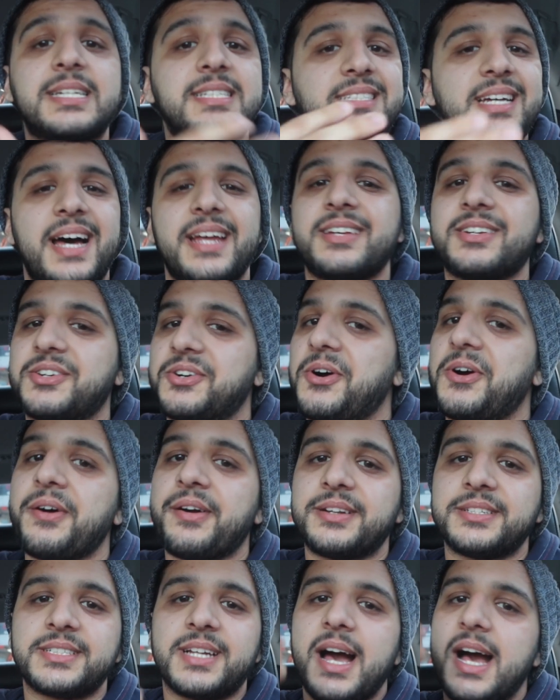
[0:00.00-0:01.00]
exotic
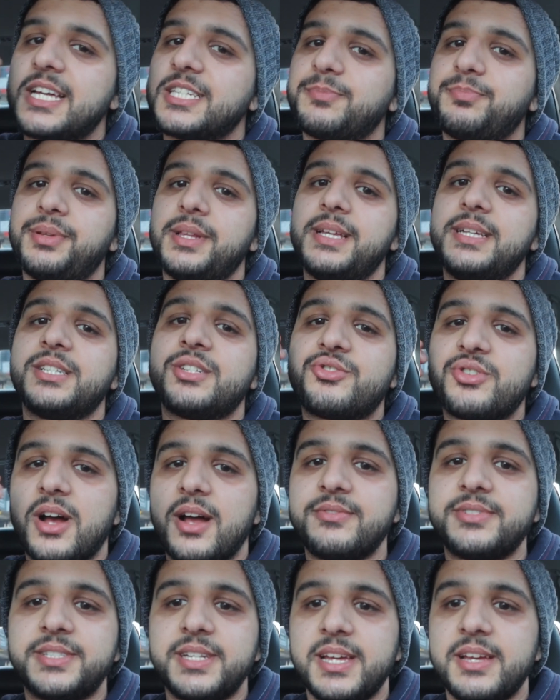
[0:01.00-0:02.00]
cars. Guys, please
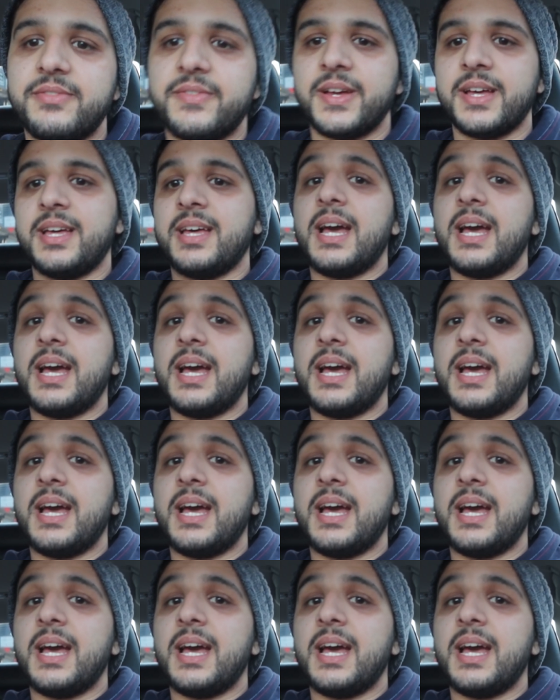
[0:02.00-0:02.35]
drive safe.